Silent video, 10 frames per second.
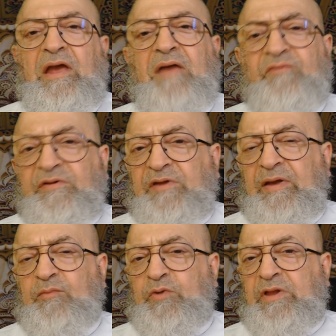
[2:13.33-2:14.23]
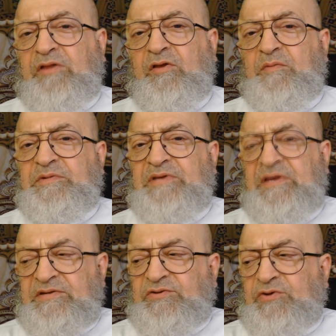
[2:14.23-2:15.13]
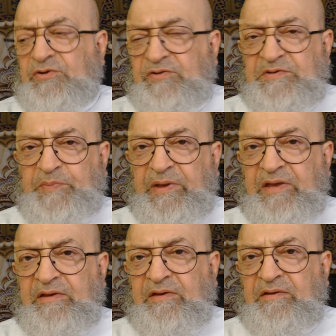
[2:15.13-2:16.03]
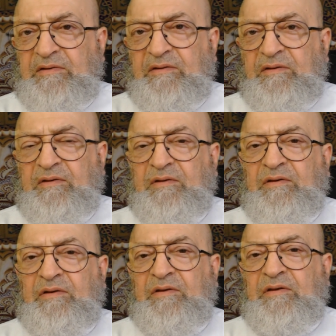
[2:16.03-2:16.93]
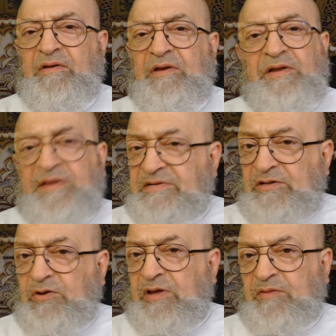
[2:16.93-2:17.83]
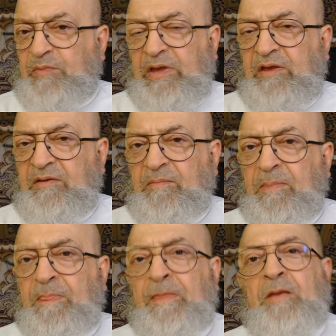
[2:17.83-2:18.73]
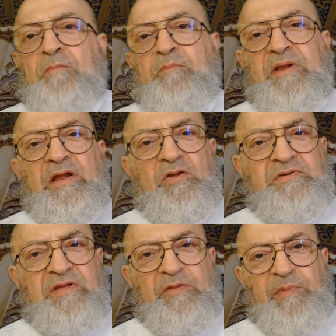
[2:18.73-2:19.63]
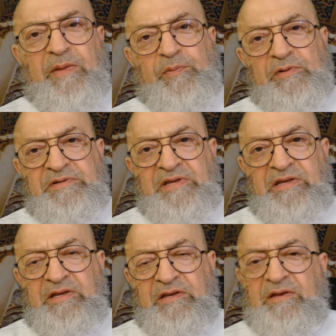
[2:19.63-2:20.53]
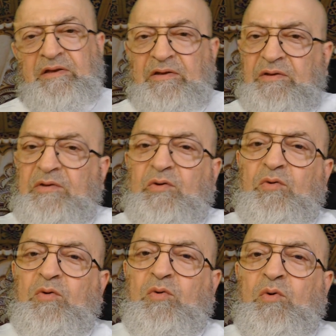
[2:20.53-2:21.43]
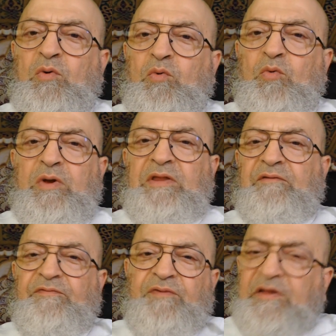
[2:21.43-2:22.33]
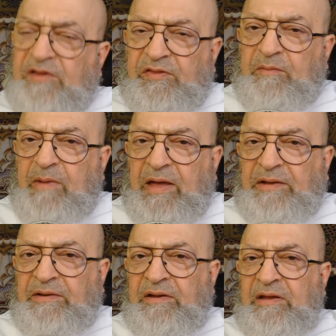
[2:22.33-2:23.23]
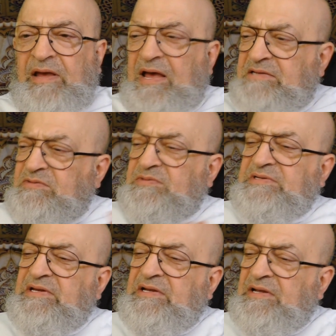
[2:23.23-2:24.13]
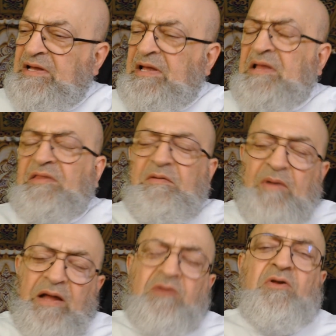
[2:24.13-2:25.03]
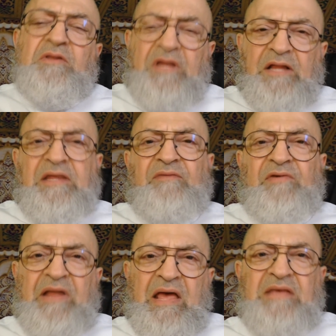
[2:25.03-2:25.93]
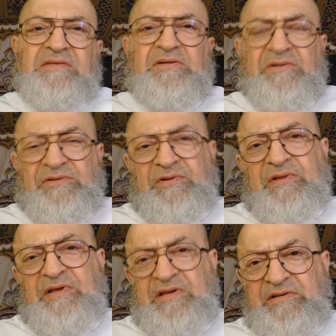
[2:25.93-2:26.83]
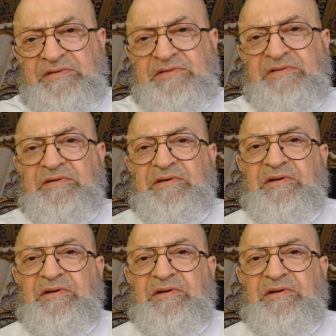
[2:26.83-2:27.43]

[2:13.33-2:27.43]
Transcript: Every time when it comes his turn to speak, he doesn't look at me, but he looks at the people saying, We defeated the man. As you see, the man could not give an answer to this.